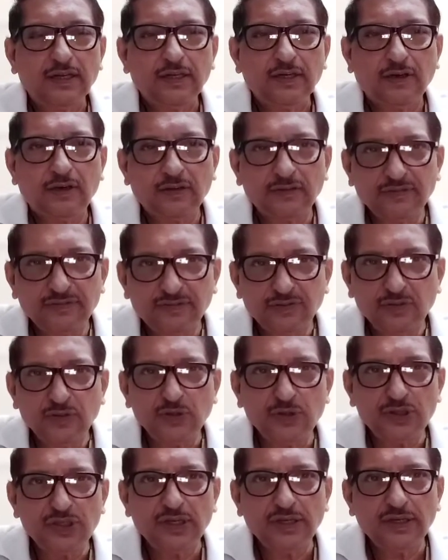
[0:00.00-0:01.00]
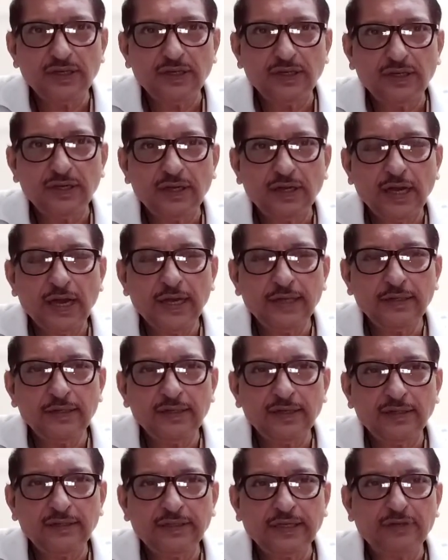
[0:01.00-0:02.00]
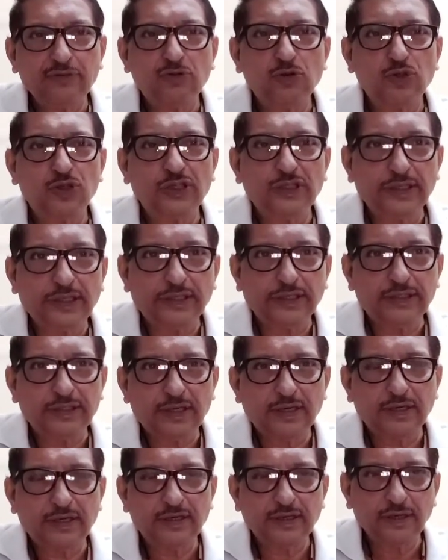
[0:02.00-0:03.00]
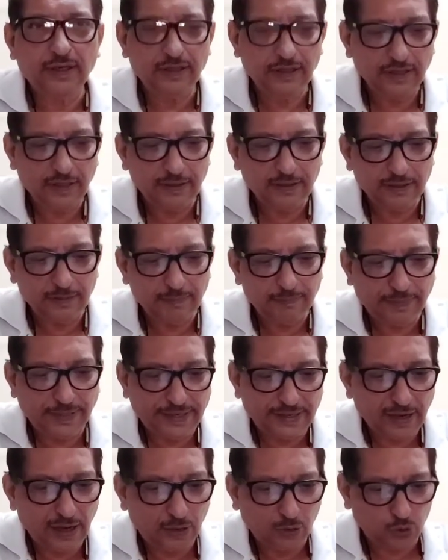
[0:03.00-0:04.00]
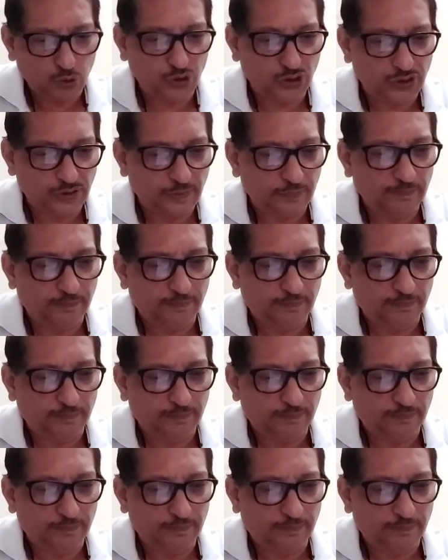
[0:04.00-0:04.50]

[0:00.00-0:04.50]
on wood, and that was in that big house.